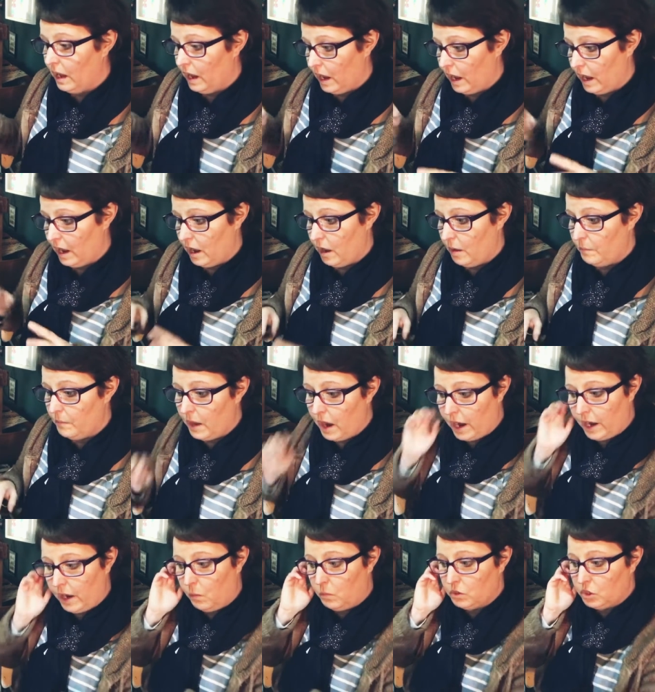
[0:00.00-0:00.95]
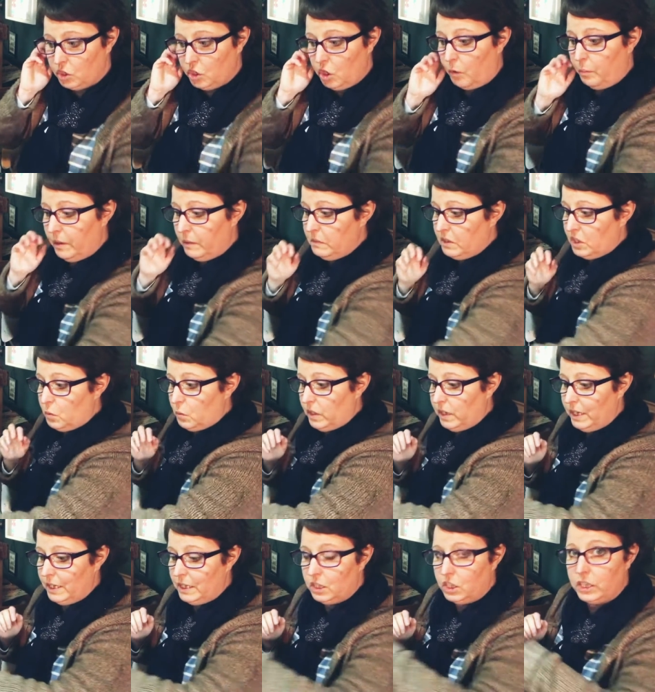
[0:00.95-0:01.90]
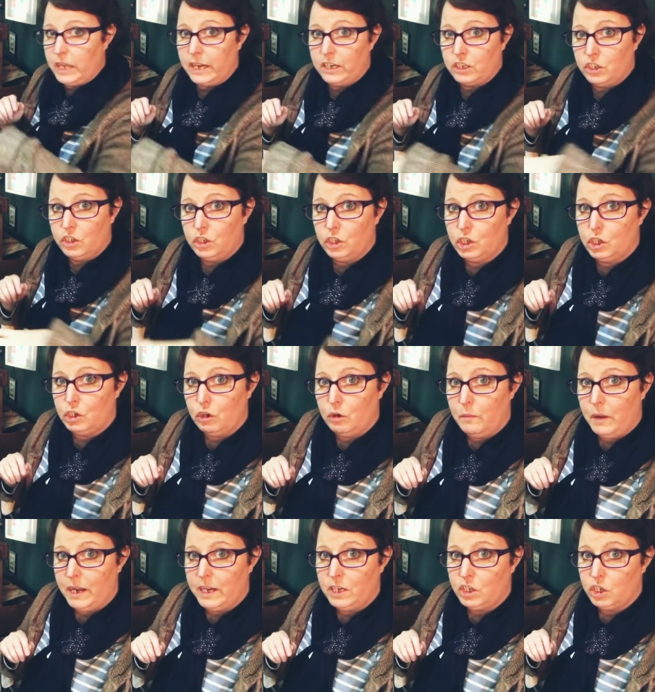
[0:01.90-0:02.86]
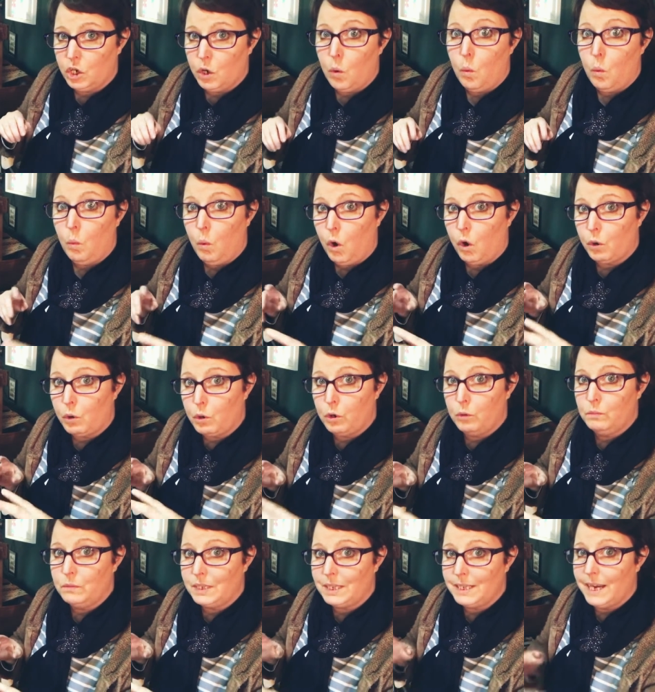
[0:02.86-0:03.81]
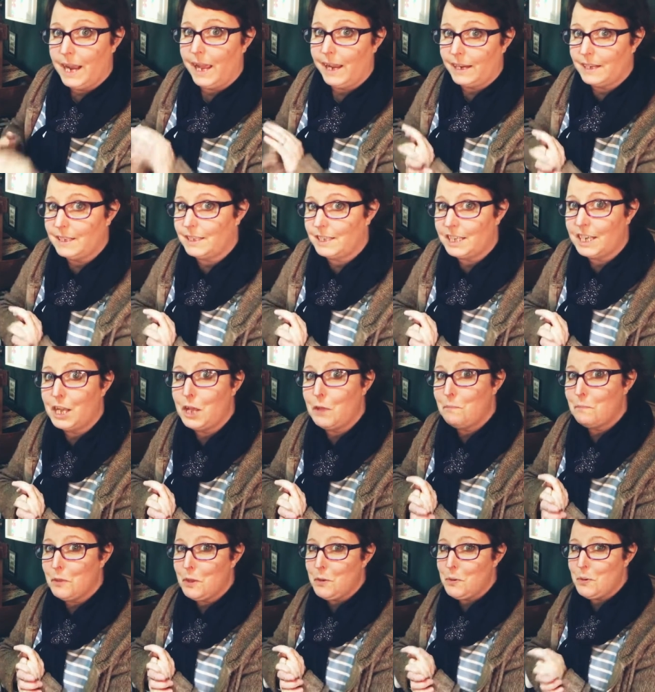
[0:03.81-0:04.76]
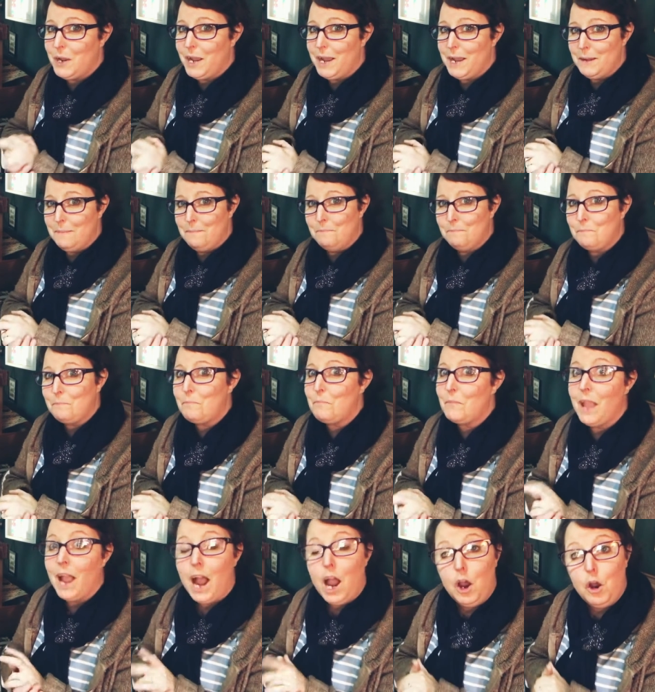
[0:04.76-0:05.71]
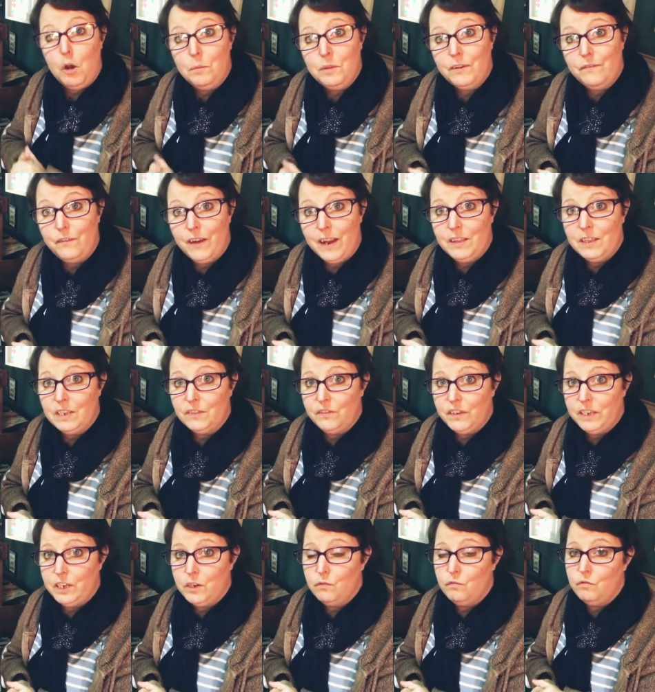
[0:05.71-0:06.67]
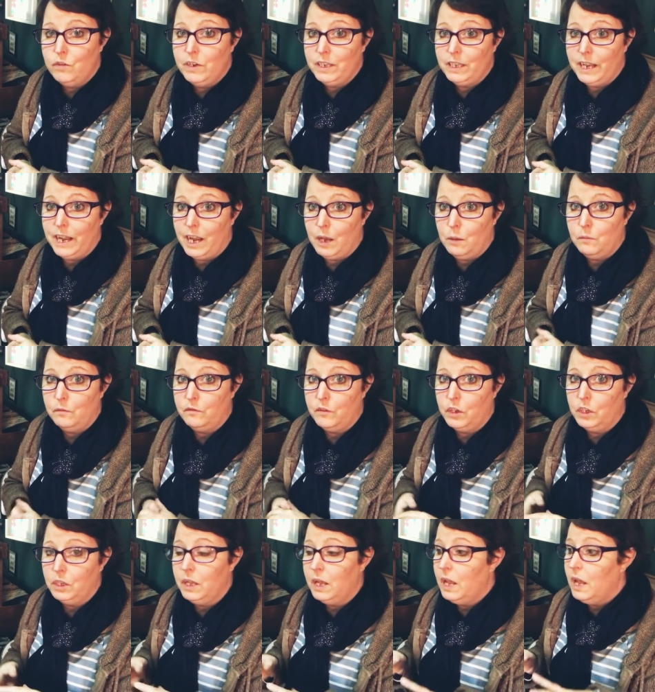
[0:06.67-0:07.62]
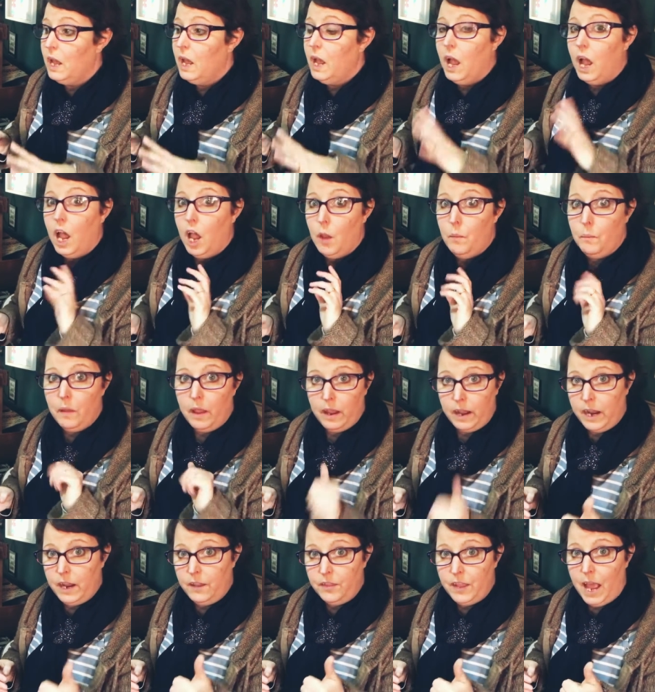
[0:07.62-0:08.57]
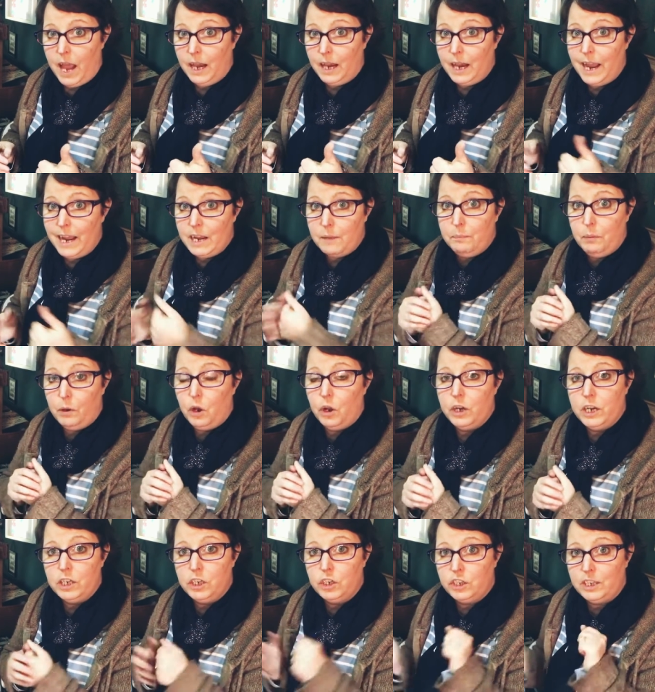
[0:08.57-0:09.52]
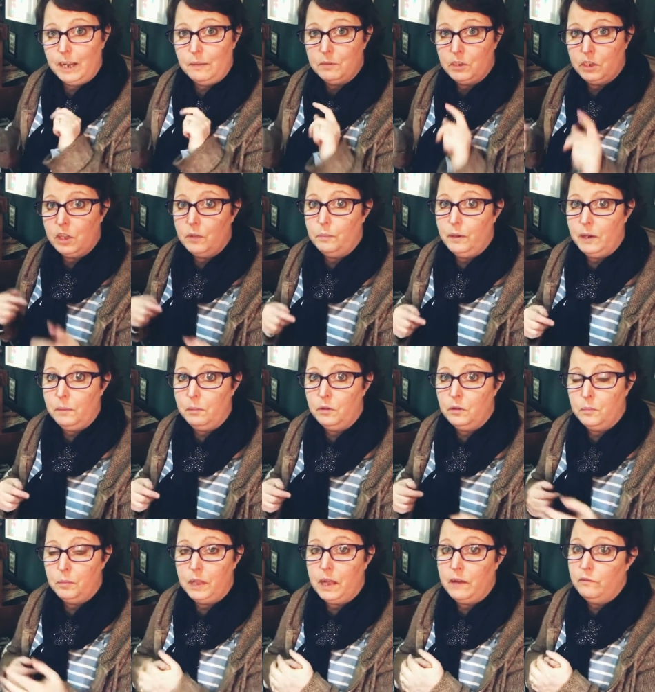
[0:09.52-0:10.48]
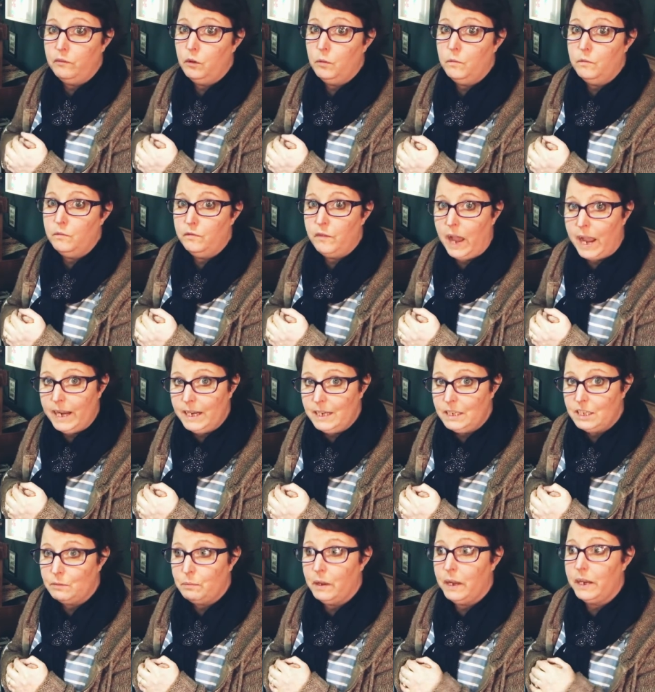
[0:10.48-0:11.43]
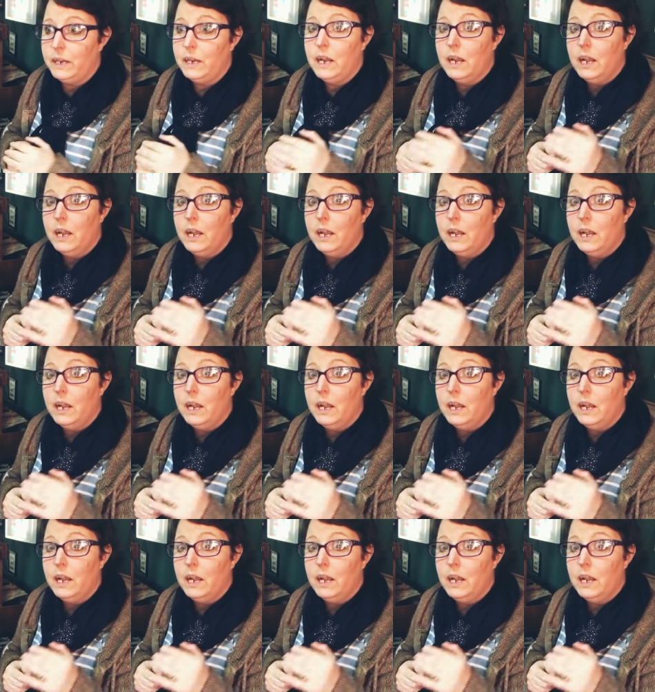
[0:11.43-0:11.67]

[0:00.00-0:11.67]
um, and I will stop in between each section just to remind you what comes next. Okay. I hope you find this video really helpful. Um, hit that like button, it just helps other people on the platform find me.